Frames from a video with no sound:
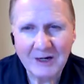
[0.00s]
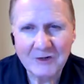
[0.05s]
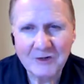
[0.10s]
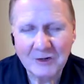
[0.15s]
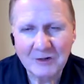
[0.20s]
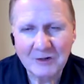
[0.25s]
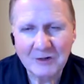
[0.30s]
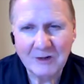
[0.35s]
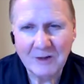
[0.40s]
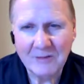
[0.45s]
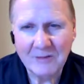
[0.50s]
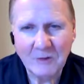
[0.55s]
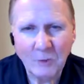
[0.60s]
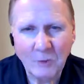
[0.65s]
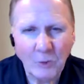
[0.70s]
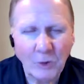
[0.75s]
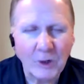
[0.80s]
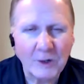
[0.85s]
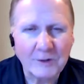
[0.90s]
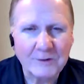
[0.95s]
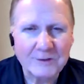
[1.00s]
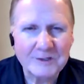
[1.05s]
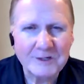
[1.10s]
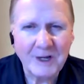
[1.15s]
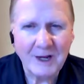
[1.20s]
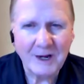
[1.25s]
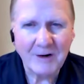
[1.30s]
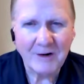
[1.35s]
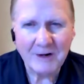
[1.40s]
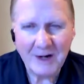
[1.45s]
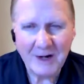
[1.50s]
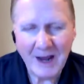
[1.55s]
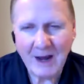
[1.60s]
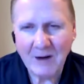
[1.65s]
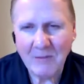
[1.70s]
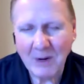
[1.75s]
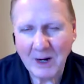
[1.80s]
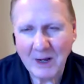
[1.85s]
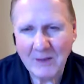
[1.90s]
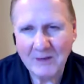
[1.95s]
action and the work that's carried
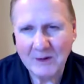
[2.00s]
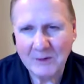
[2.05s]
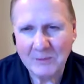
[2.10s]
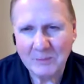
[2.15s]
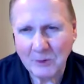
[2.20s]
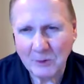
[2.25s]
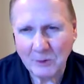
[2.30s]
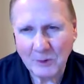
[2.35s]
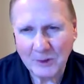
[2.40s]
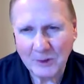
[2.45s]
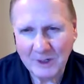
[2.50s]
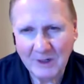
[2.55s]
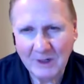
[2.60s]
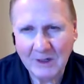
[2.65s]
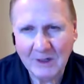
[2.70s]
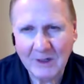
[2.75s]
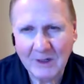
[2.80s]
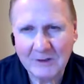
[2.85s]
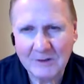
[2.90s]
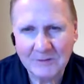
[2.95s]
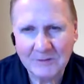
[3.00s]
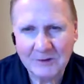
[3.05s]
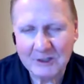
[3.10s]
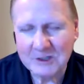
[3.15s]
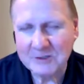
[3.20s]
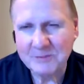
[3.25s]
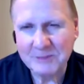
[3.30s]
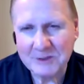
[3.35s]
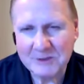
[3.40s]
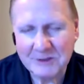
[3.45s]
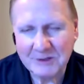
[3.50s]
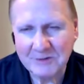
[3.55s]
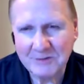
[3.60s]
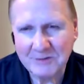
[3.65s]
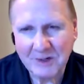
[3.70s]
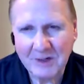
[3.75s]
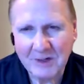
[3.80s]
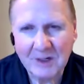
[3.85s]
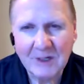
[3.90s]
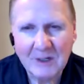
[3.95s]
out by the employee under their
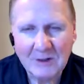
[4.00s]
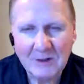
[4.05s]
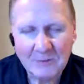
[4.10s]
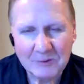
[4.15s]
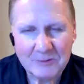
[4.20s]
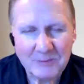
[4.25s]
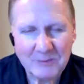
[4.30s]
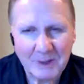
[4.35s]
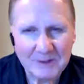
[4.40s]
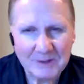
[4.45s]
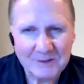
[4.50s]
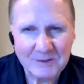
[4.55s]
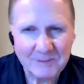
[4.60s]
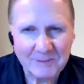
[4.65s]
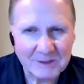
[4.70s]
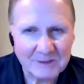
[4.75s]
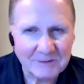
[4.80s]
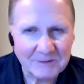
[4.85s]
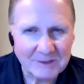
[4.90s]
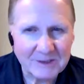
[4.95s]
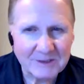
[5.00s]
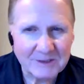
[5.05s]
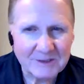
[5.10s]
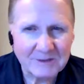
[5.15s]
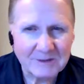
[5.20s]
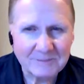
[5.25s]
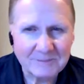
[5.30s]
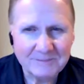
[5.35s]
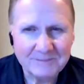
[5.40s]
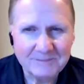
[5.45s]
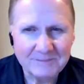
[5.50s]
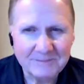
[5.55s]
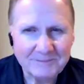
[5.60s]
specific responsibilities.